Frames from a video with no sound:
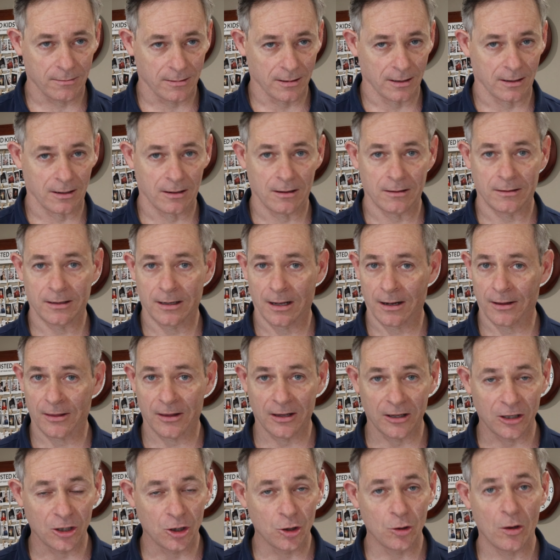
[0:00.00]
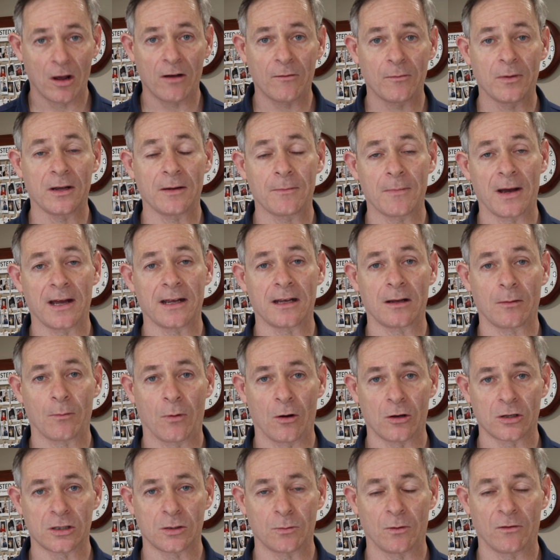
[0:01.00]
that you have been making
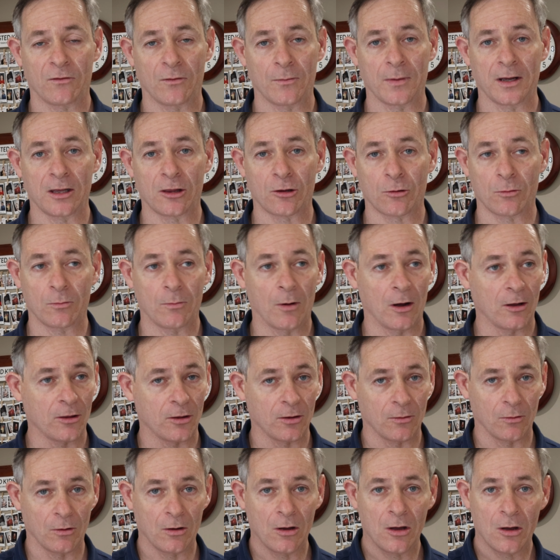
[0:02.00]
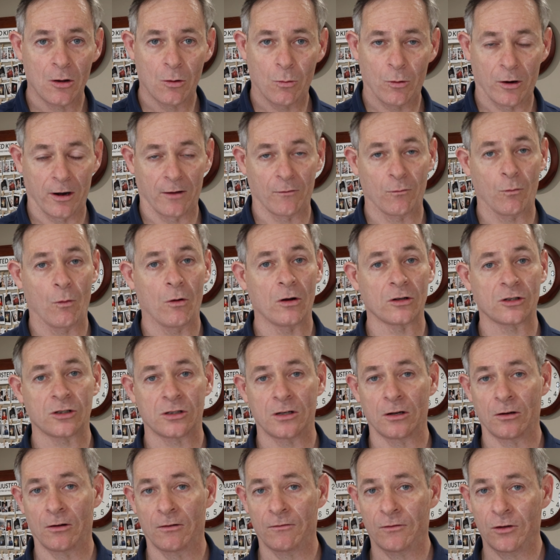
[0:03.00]
possible for me through both what I've
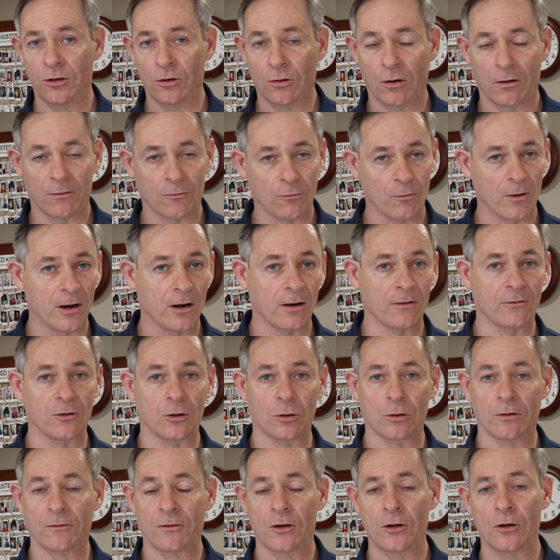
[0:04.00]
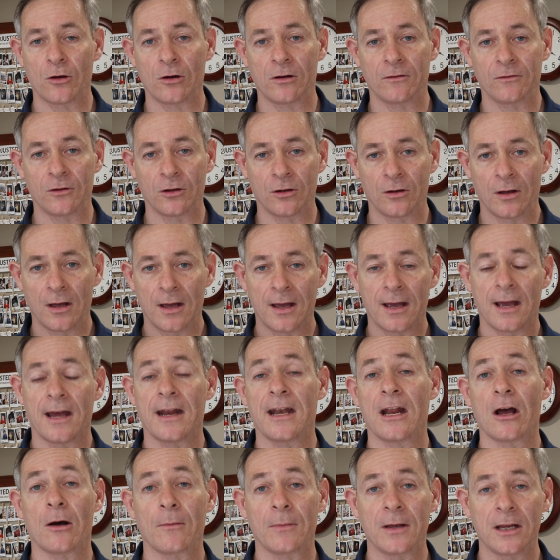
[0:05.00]
watched of you, I've read of you, I've heard of you,
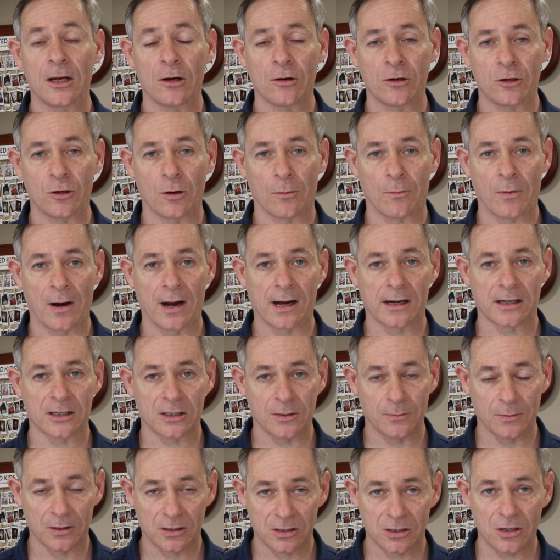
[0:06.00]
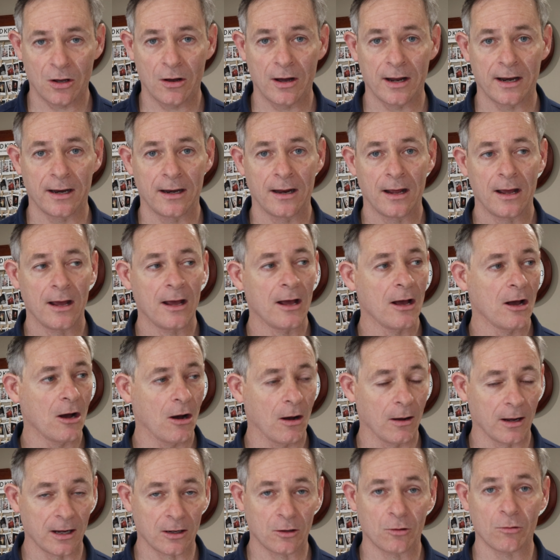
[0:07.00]
and now I'm here in your practice, I'm excited,
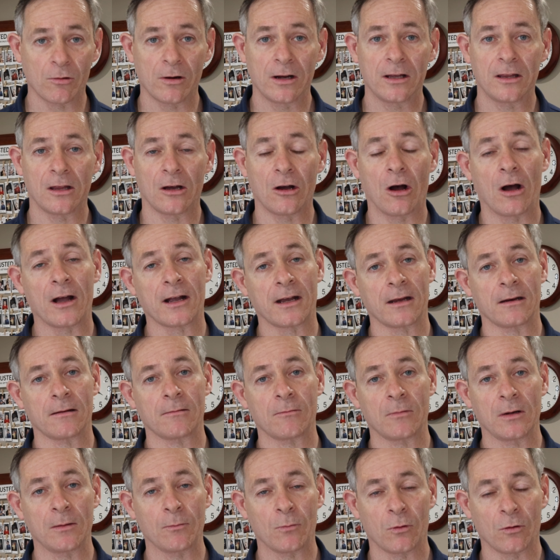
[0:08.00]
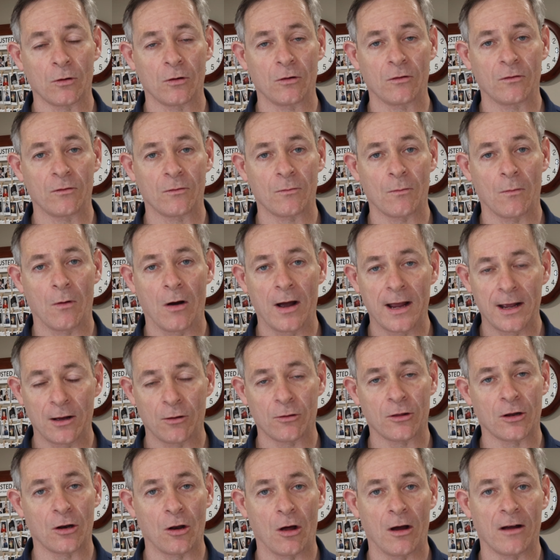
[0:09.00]
I agree that I can improve my
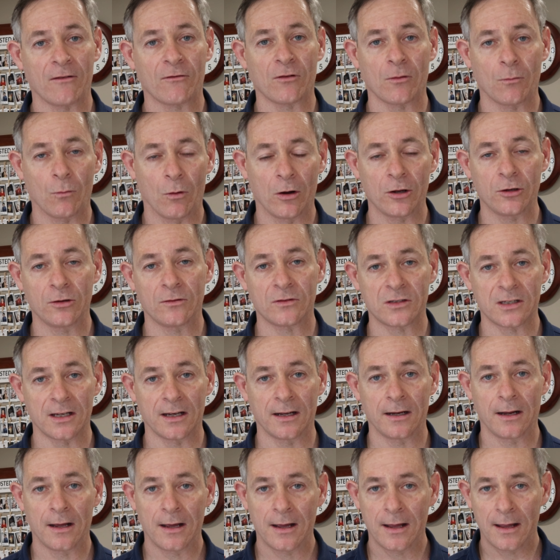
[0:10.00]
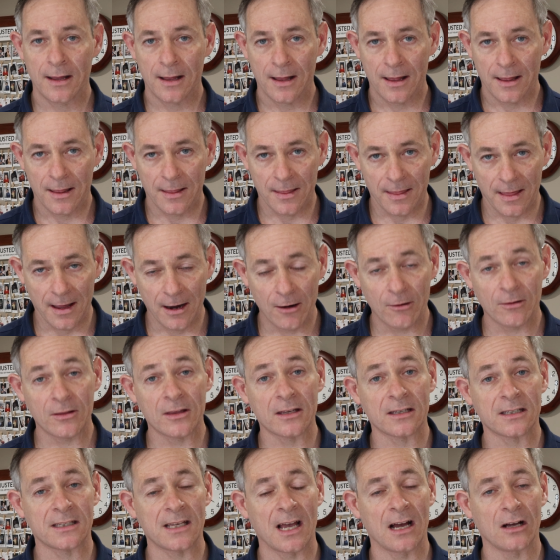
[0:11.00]
health and life from what you've said. They're
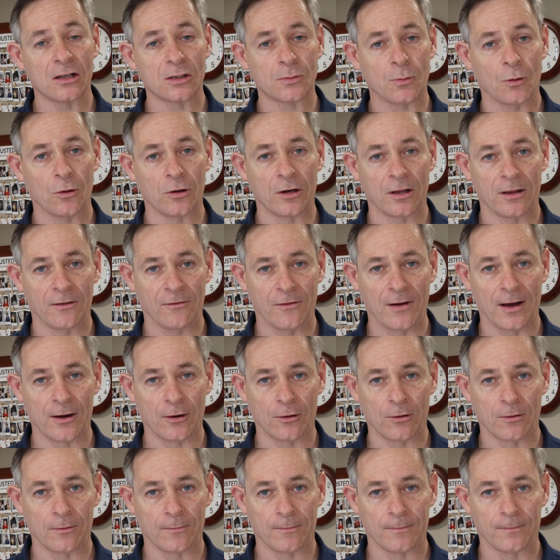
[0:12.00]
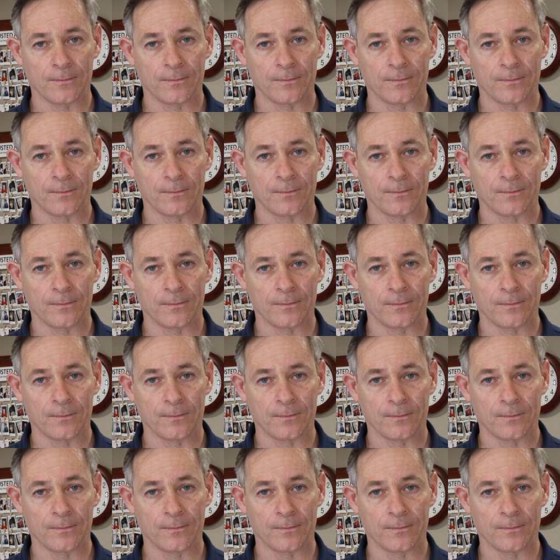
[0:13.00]
at the sales point of the funnel.